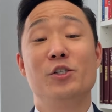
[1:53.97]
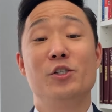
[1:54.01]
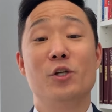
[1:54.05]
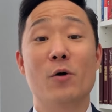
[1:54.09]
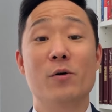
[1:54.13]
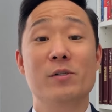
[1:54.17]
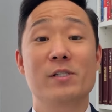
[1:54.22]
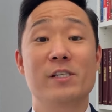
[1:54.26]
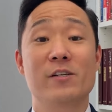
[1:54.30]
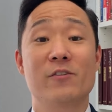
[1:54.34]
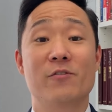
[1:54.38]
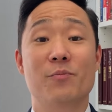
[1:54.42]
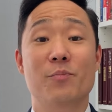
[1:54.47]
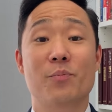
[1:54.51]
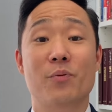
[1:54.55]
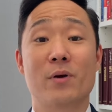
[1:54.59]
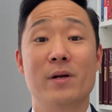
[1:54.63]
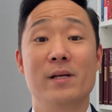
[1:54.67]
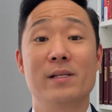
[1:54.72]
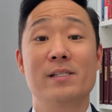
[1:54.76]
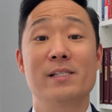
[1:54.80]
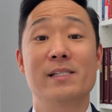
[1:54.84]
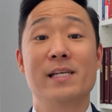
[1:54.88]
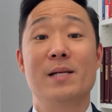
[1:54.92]
Joseph
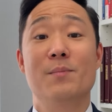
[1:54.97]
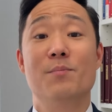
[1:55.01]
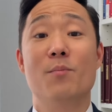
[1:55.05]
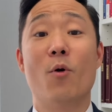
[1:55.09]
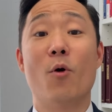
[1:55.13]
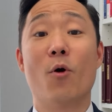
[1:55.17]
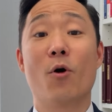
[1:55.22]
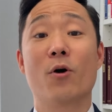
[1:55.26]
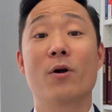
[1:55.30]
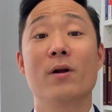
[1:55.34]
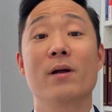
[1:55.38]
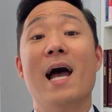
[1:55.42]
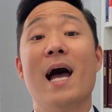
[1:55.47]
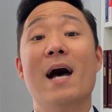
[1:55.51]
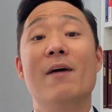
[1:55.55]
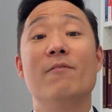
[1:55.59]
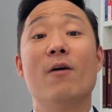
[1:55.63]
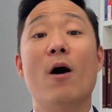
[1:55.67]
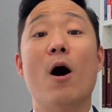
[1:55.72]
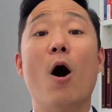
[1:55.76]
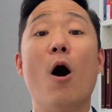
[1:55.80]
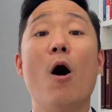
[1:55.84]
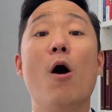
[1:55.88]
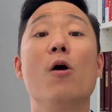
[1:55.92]
Prince, and more have
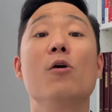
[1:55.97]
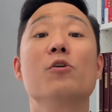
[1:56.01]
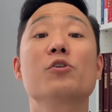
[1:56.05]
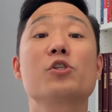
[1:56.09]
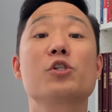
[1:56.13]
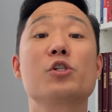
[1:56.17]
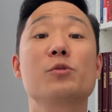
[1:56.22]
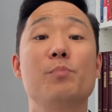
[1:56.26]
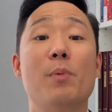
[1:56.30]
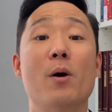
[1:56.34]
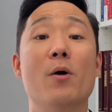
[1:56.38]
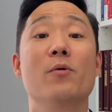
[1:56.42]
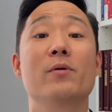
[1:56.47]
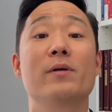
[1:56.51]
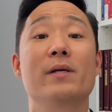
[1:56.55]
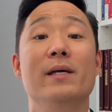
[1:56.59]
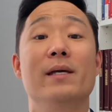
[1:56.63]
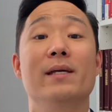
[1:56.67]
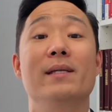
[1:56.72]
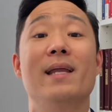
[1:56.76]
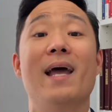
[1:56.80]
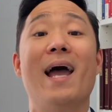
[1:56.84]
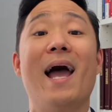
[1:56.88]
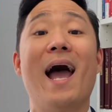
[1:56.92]
all
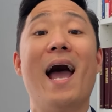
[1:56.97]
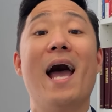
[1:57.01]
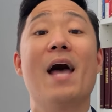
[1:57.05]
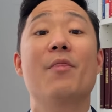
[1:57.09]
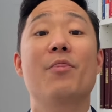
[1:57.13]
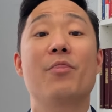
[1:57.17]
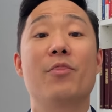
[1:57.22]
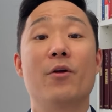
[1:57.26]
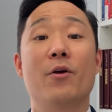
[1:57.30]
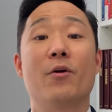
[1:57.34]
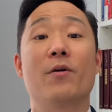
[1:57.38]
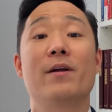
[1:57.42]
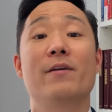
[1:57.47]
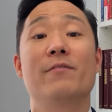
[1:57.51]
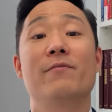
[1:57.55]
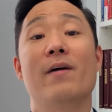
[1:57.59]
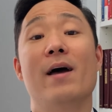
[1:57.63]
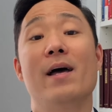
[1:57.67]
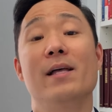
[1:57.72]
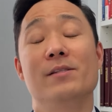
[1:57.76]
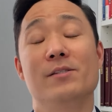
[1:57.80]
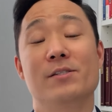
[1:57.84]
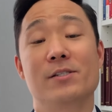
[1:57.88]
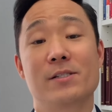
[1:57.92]
spoken at their
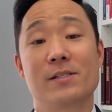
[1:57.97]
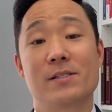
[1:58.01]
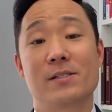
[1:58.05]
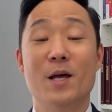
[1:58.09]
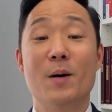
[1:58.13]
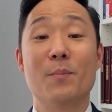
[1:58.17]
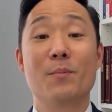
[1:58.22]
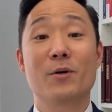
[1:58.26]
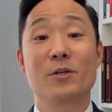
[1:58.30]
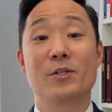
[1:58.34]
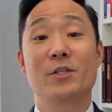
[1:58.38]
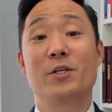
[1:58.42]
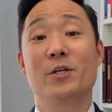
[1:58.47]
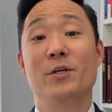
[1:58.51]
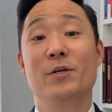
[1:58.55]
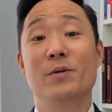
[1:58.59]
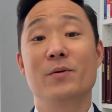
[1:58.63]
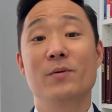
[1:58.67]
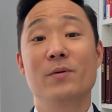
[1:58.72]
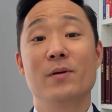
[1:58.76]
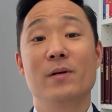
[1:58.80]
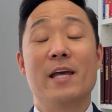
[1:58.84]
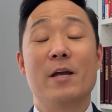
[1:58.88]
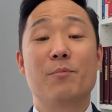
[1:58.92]
events. Number
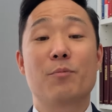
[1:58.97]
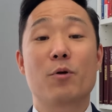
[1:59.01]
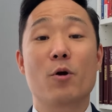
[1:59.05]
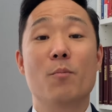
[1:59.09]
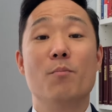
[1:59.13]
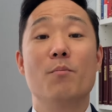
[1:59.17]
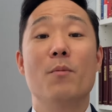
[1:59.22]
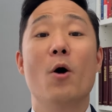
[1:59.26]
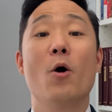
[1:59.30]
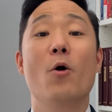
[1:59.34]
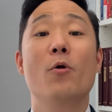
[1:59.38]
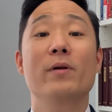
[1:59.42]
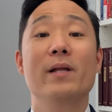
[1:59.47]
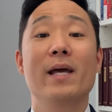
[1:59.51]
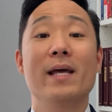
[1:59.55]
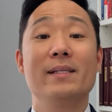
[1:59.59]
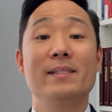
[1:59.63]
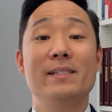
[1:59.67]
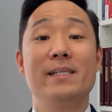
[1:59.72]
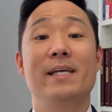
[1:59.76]
two, they promote and